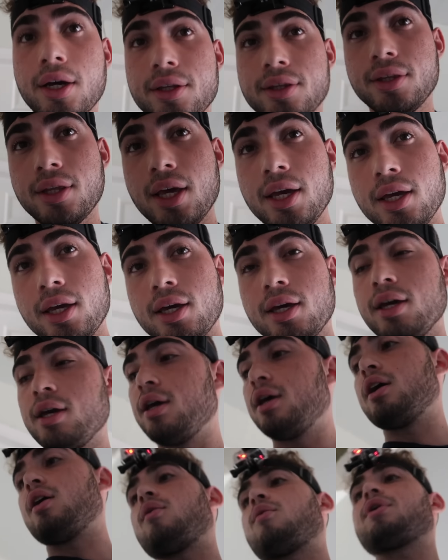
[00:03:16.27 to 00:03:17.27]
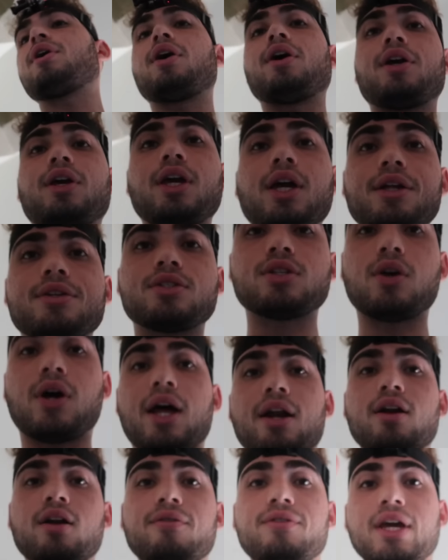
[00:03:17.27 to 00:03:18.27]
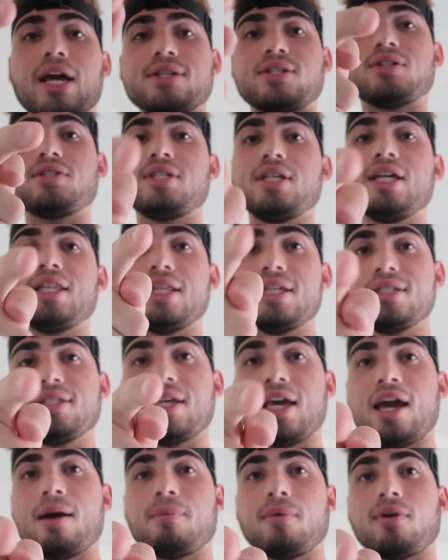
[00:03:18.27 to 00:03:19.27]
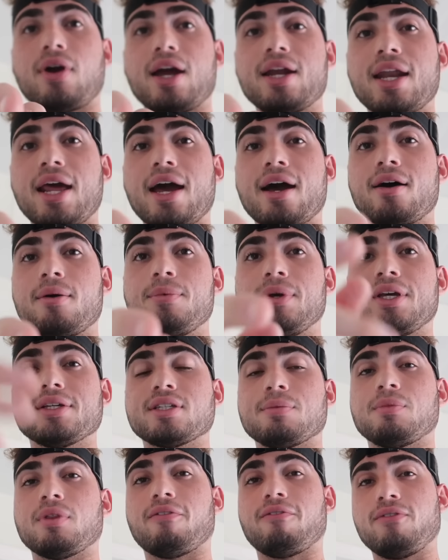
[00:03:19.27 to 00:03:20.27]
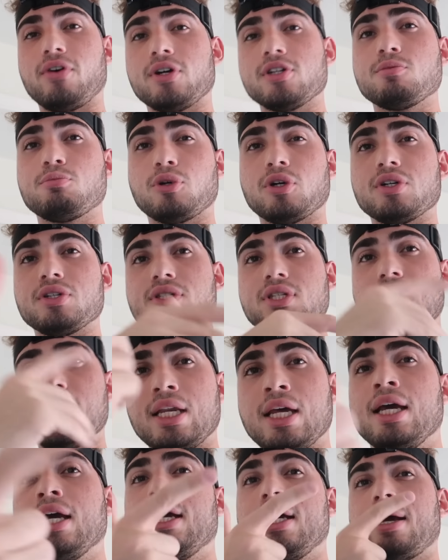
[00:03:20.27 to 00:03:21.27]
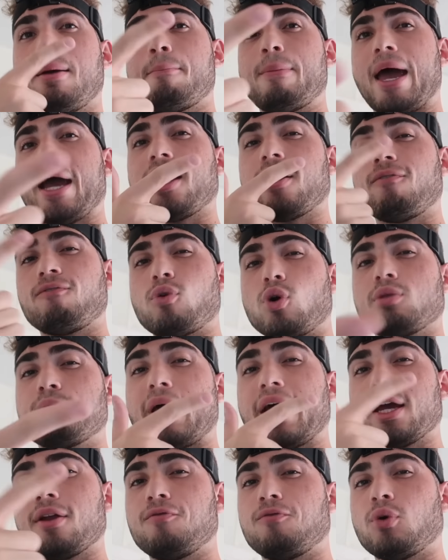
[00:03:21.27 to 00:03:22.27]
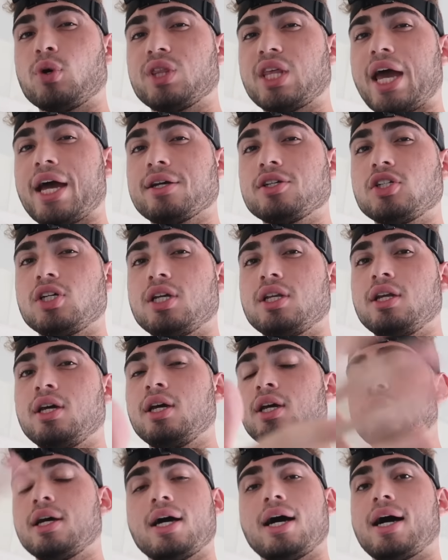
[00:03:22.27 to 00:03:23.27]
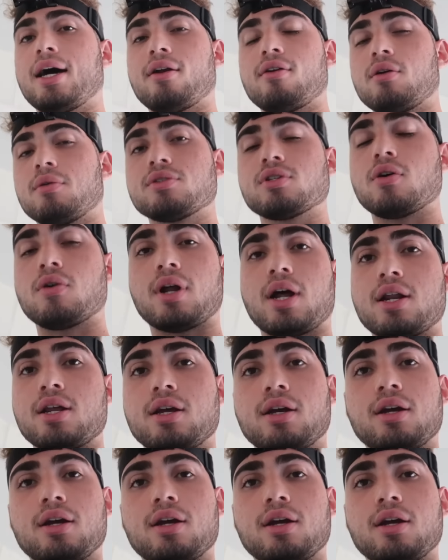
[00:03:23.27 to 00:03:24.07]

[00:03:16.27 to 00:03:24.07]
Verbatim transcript: I think we are good. So I don't know if you guys are seeing this camera right now because I'm in the first person, back and forth action. I don't know what's going on